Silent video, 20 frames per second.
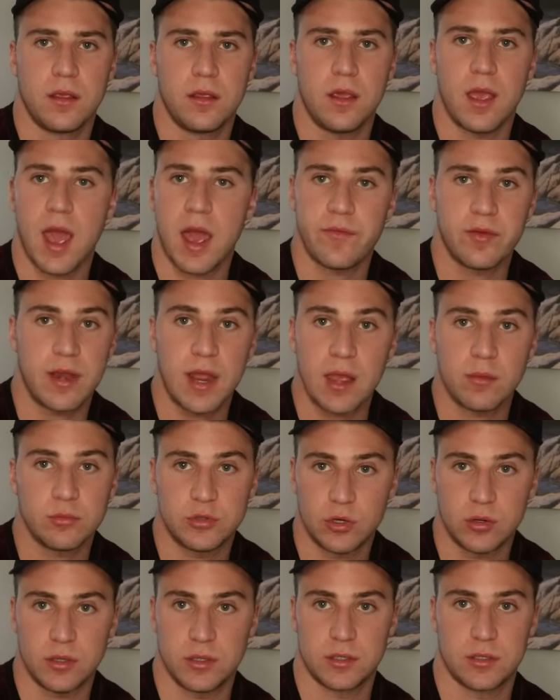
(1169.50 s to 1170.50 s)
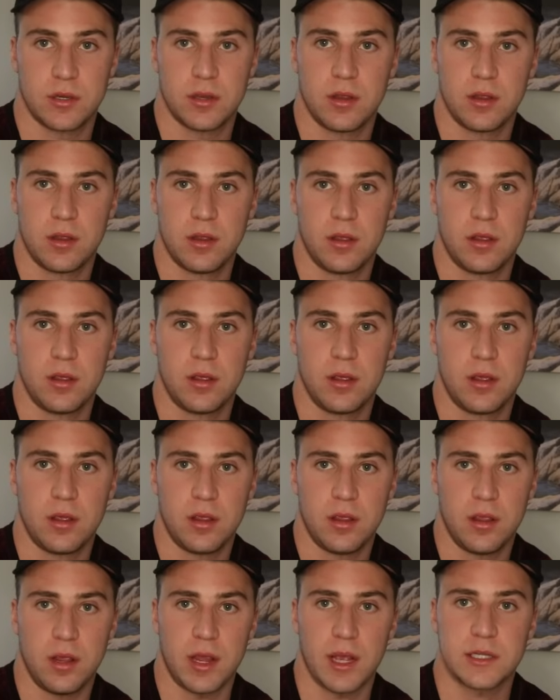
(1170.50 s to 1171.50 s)
You have a damn choice.
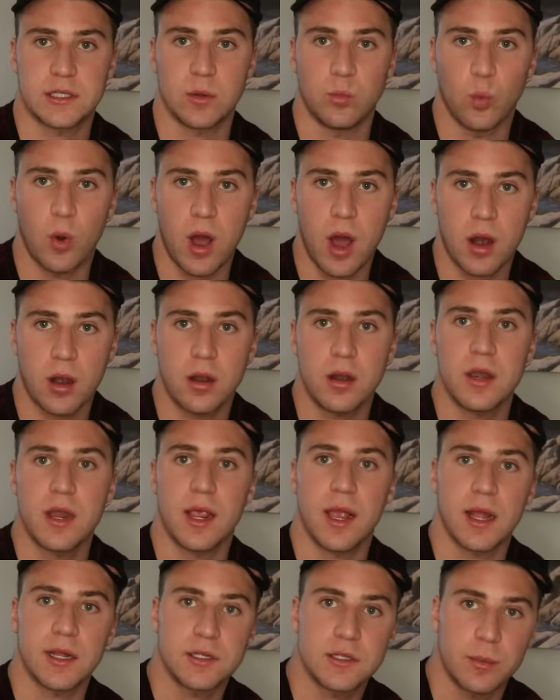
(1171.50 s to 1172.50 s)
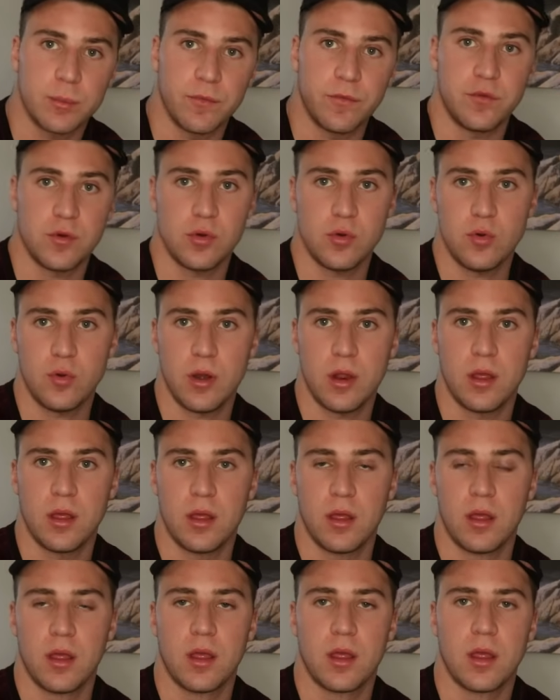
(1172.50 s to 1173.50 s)
You got some water. You got some food.
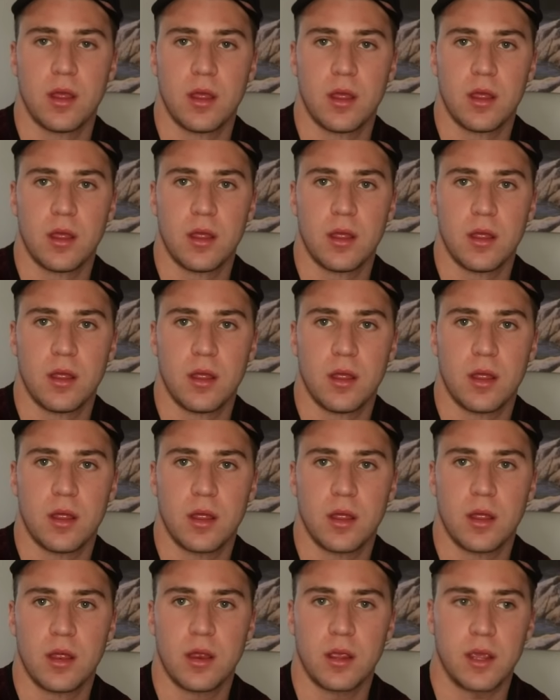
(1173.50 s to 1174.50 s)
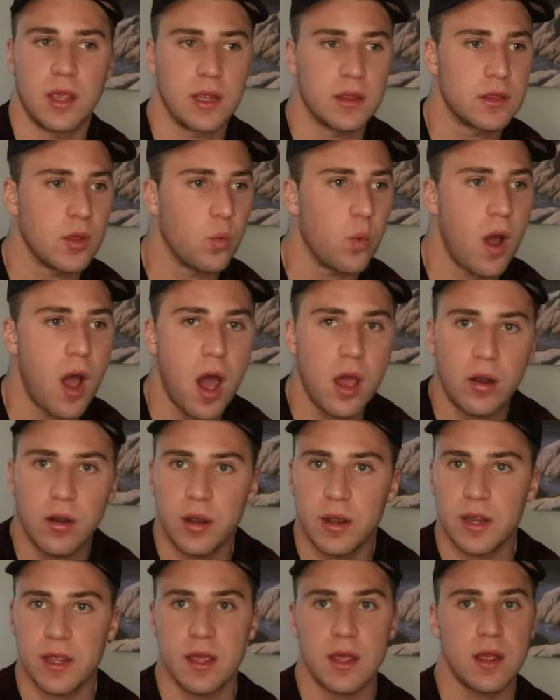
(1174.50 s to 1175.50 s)
Get the
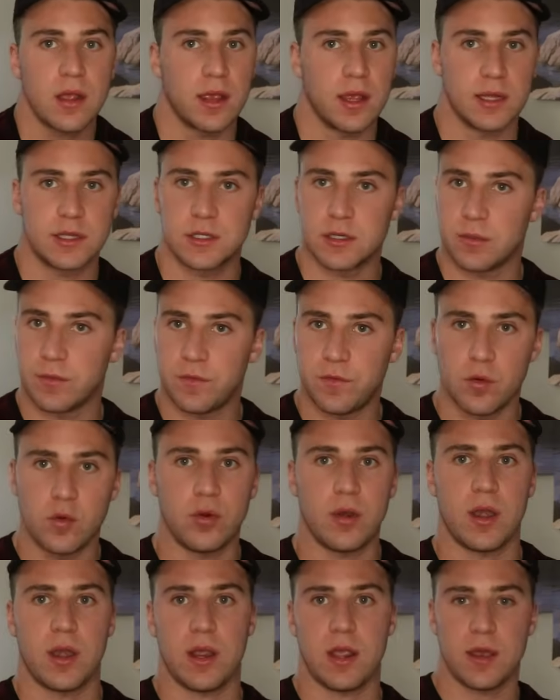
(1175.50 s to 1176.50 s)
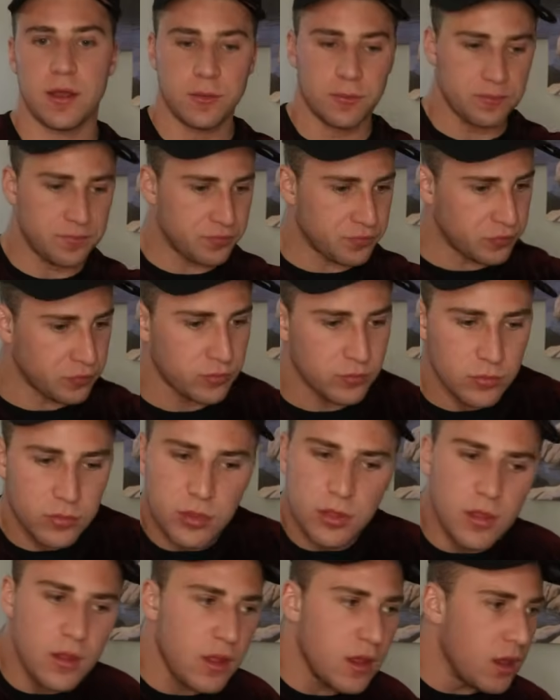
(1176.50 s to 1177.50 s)
water in you. Get some food in you.
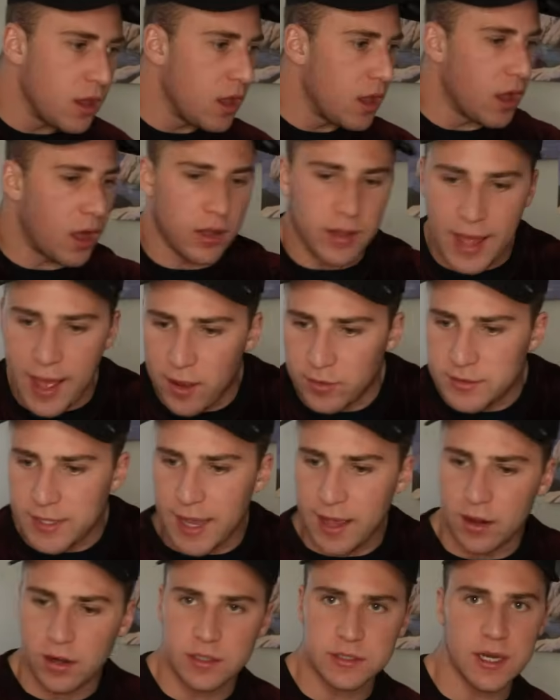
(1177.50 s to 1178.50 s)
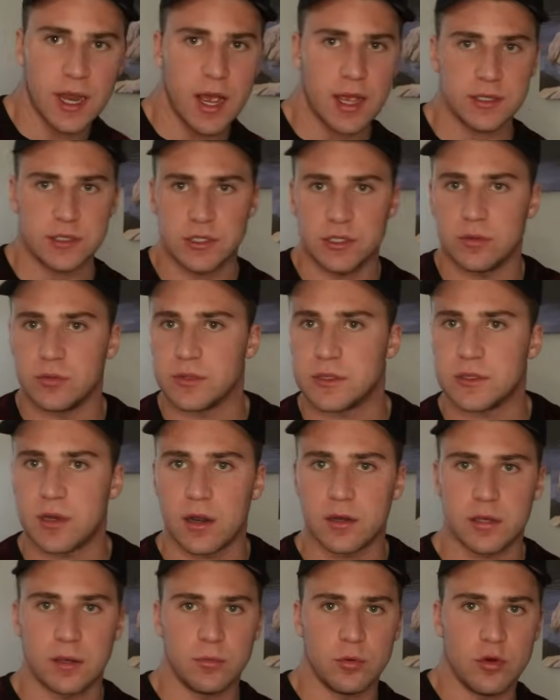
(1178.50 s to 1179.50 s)
Allow it to energize you and
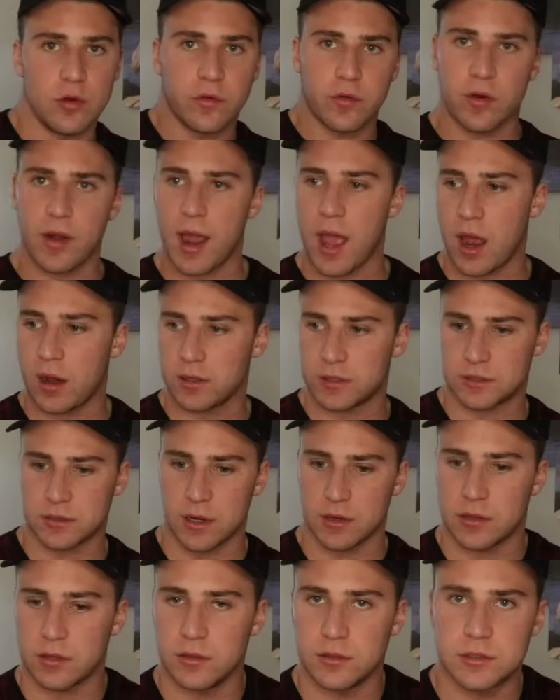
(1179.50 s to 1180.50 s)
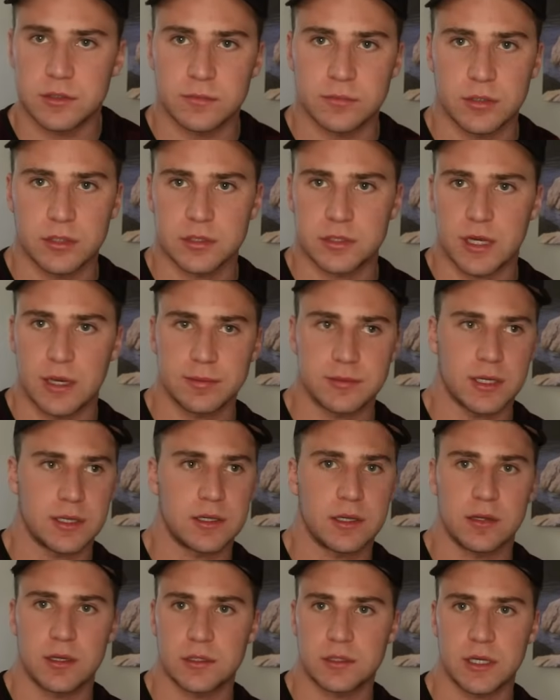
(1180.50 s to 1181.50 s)
start to move around and start to do some push-ups.
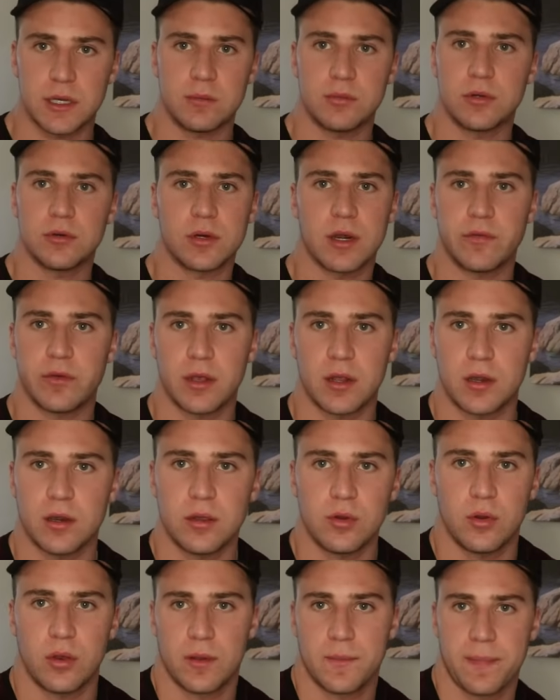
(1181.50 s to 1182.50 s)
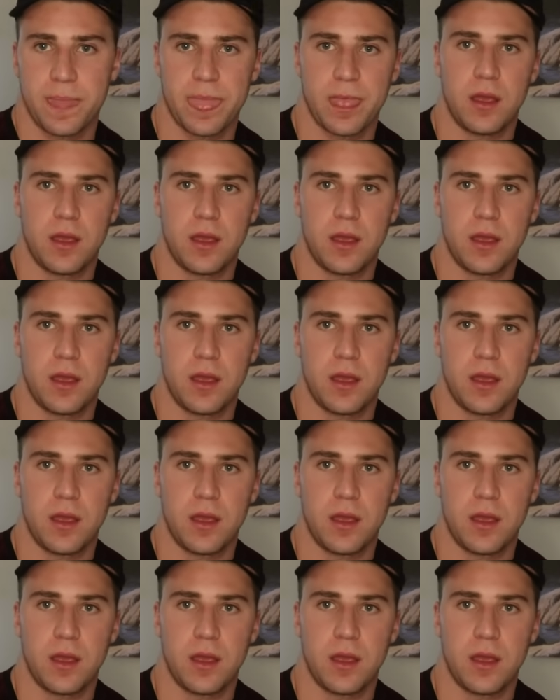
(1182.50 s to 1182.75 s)
Get to the gym. Do whatever you got to do.